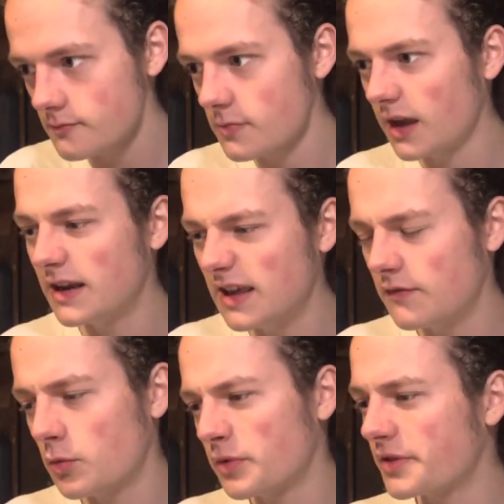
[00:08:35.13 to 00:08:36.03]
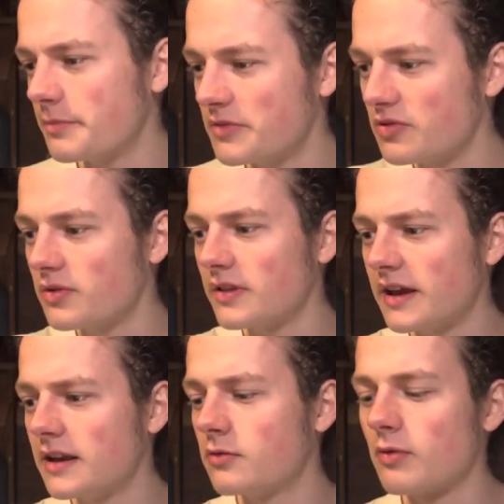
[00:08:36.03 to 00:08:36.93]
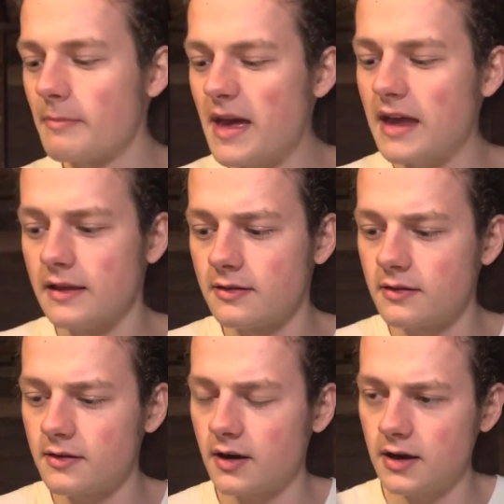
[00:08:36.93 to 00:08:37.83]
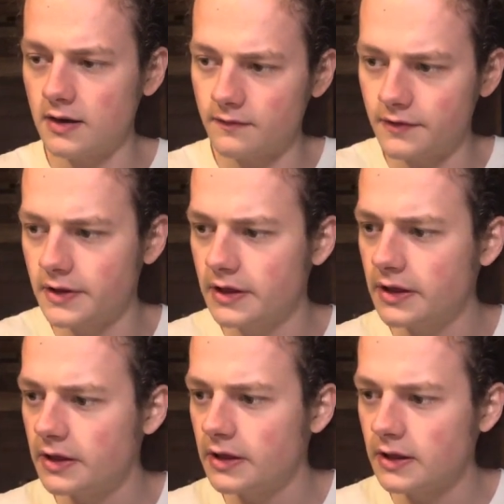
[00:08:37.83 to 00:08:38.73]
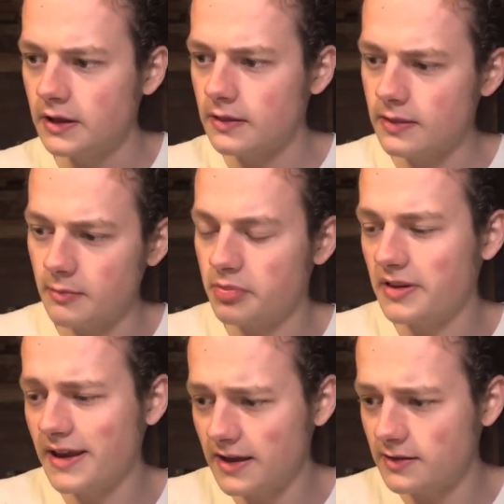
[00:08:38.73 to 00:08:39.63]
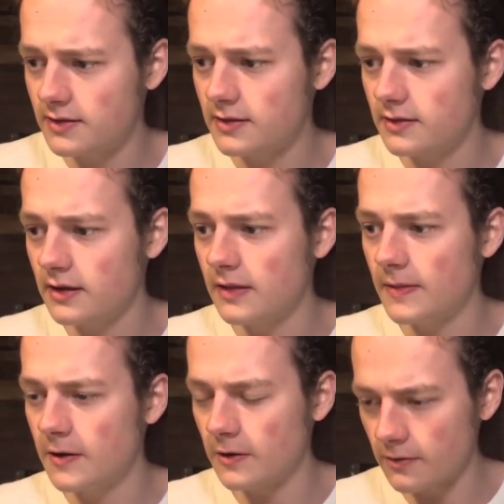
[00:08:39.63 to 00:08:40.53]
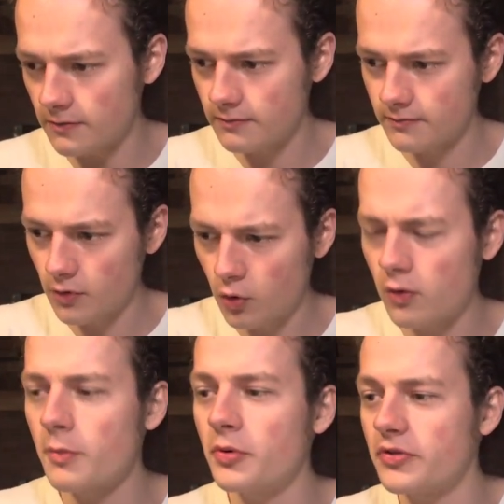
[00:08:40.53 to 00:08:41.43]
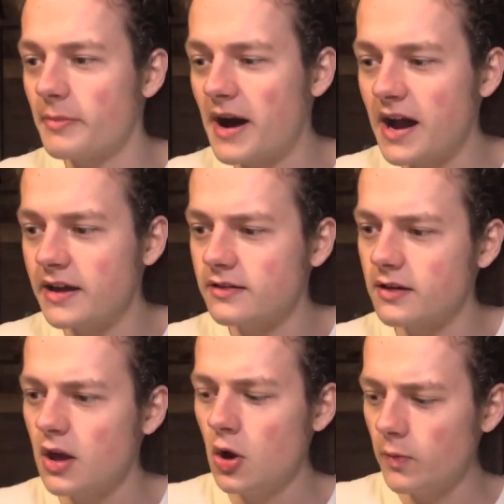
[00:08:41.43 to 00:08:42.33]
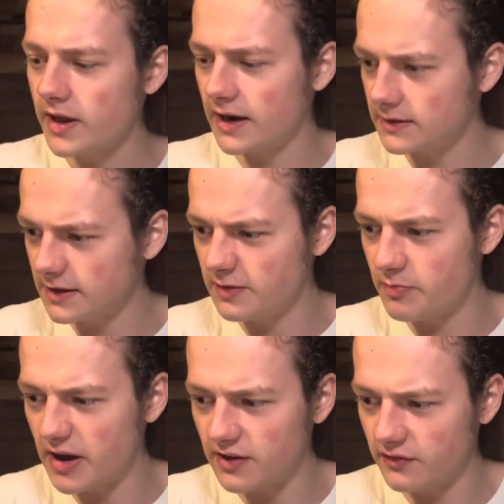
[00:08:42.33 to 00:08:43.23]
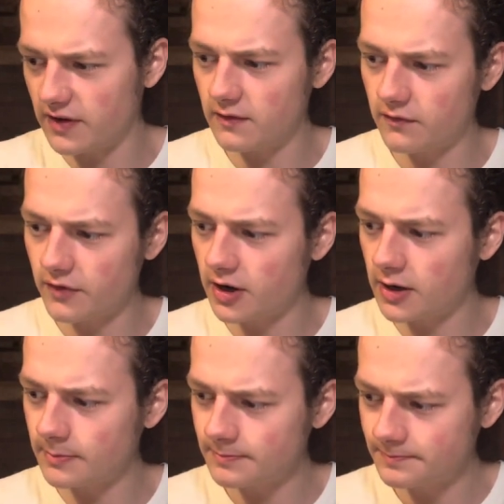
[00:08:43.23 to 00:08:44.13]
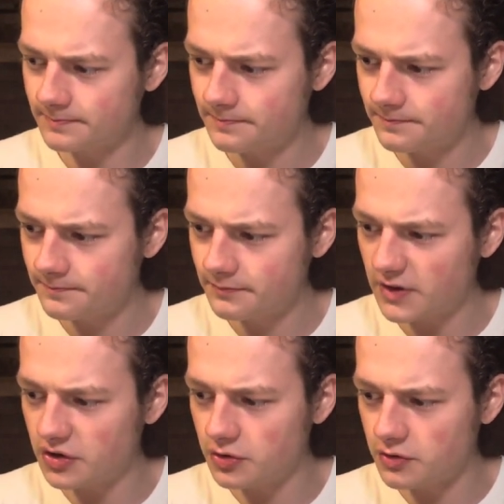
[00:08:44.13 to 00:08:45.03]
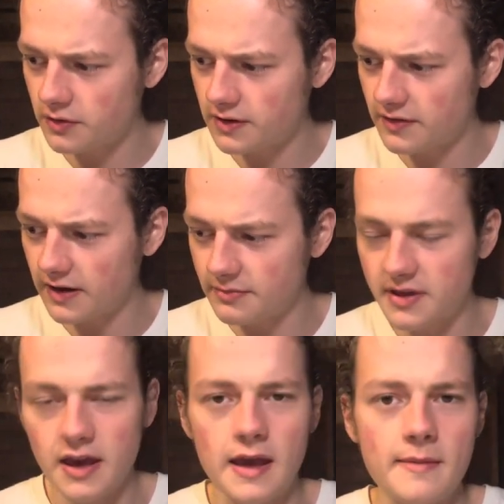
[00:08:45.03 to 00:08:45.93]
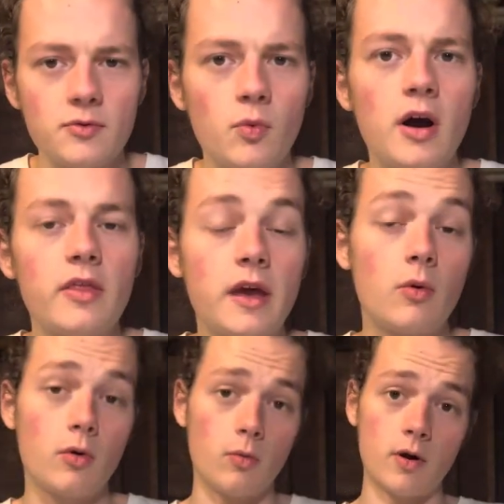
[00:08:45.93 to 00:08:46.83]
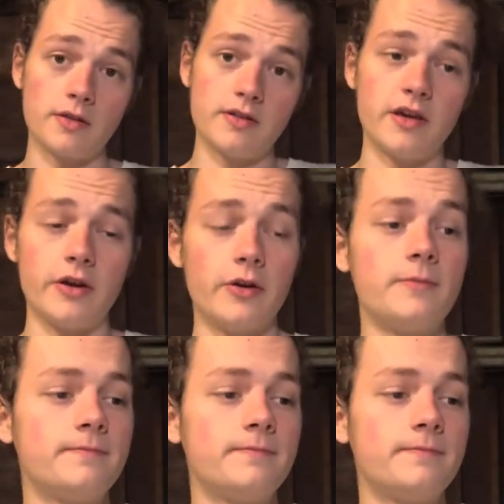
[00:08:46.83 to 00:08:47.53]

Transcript: And even with the mutilated remains of the plants in their horrible demise, we can at least benefit from the nutrients they obtained while they were once here.